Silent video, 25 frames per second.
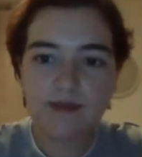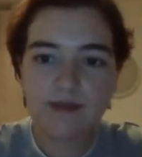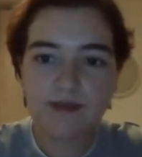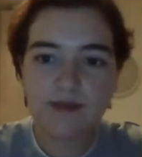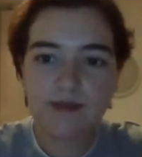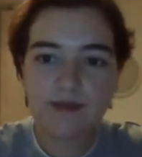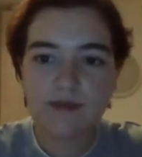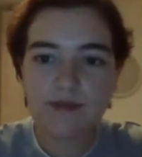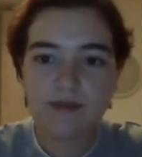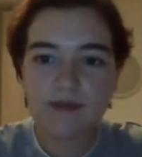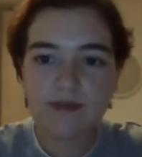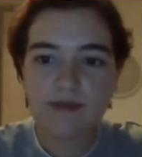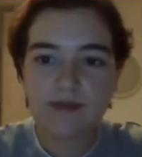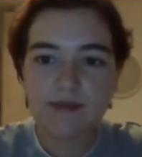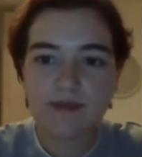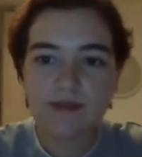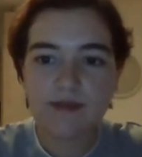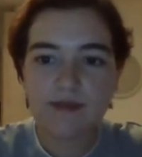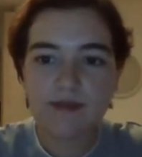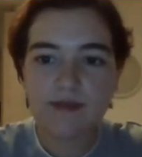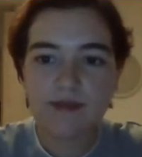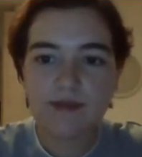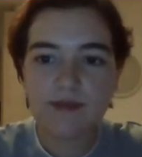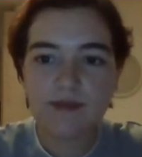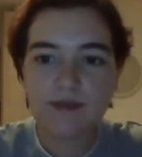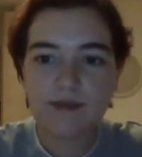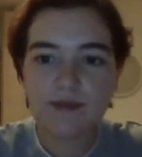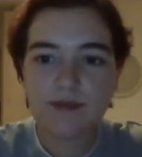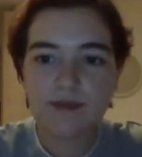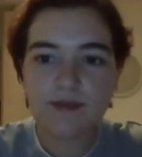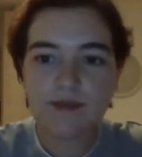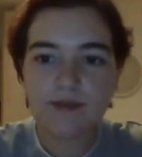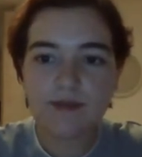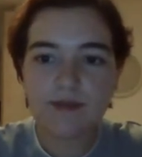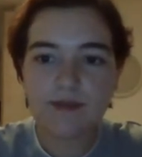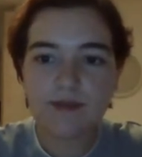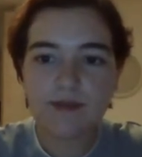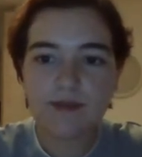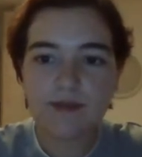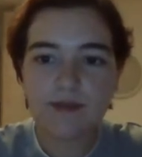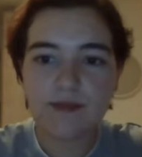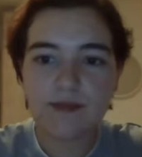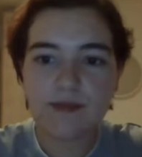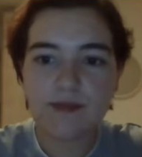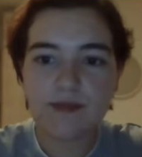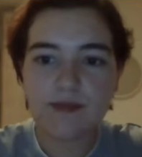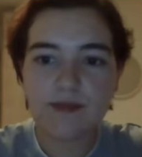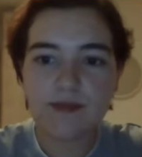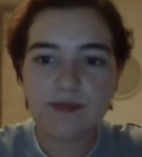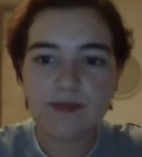
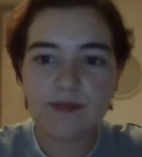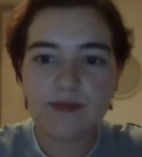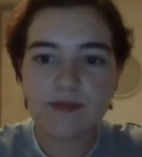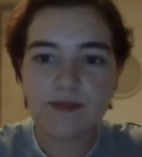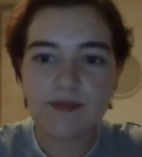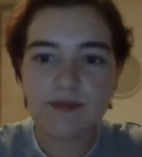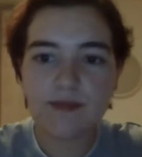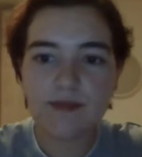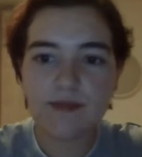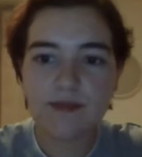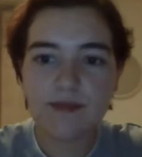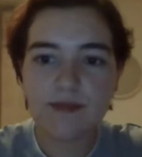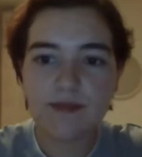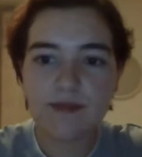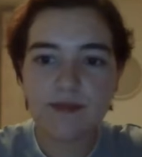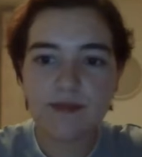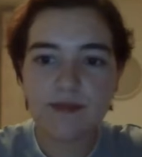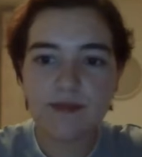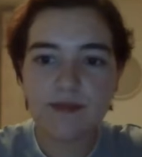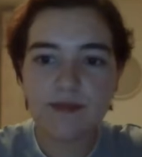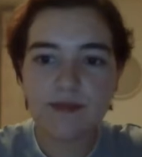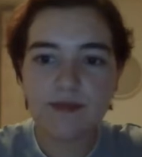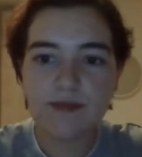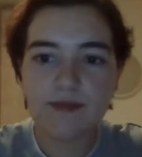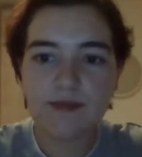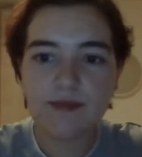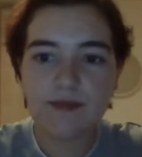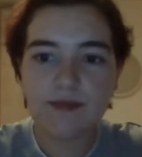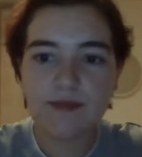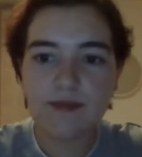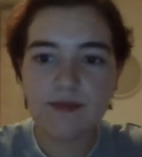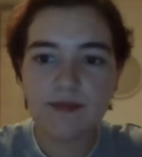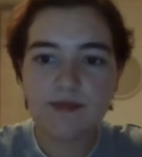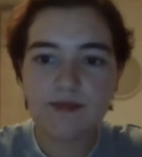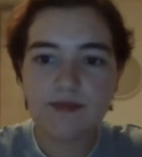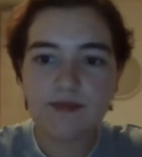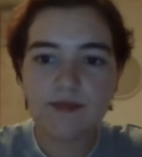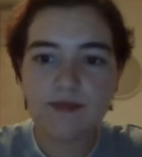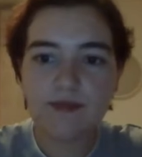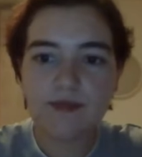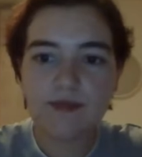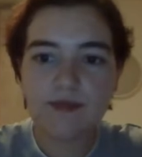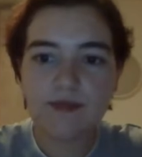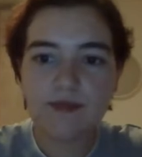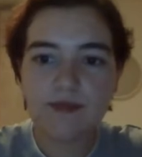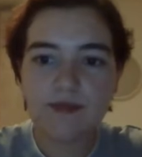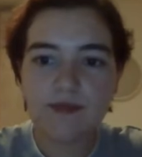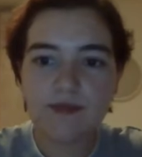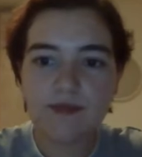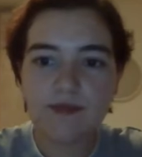
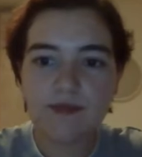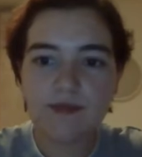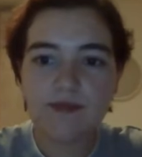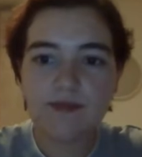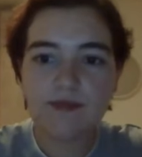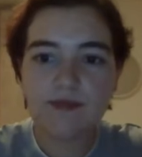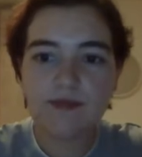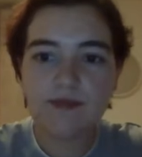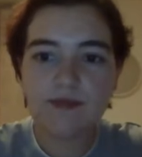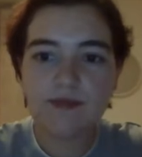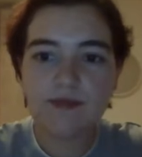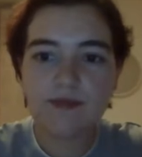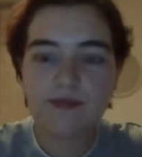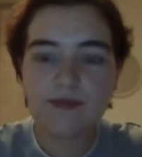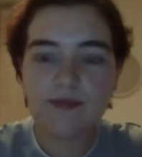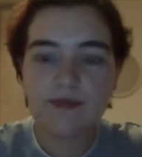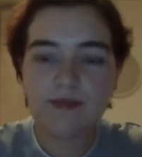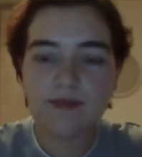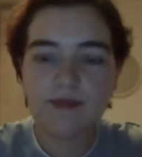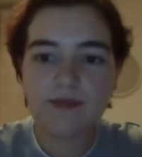This person isn't speaking.